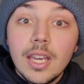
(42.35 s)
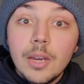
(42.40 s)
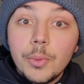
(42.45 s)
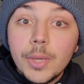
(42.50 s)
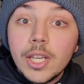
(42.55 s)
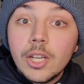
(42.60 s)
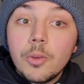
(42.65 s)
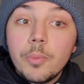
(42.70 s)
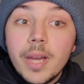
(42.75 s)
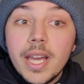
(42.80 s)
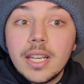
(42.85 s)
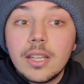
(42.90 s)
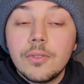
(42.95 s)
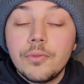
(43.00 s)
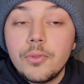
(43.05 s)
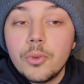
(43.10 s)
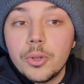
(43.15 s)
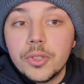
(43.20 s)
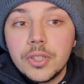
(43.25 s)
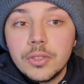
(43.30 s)
And we can go back
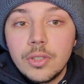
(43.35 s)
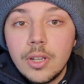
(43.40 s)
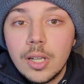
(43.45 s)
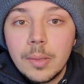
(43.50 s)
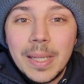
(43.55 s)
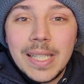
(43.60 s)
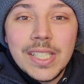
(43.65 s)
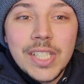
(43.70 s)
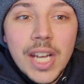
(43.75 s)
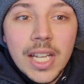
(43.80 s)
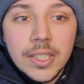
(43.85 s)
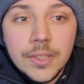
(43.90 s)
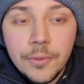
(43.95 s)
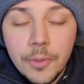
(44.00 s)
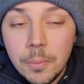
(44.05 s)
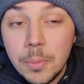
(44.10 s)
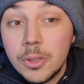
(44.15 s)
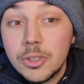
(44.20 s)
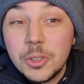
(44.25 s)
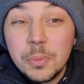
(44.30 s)
and forth and talk about Giants
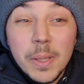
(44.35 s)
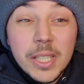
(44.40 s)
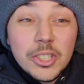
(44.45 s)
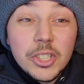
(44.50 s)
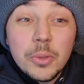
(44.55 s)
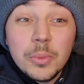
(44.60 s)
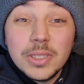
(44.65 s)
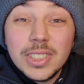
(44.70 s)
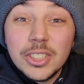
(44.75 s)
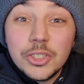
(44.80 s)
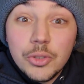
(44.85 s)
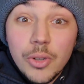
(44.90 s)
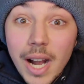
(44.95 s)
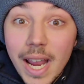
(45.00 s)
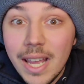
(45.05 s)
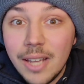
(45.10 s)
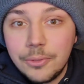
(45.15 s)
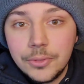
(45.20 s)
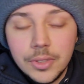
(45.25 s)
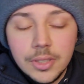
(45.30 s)
football, especially with the
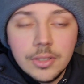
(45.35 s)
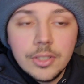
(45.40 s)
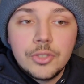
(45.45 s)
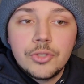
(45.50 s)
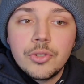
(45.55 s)
draft.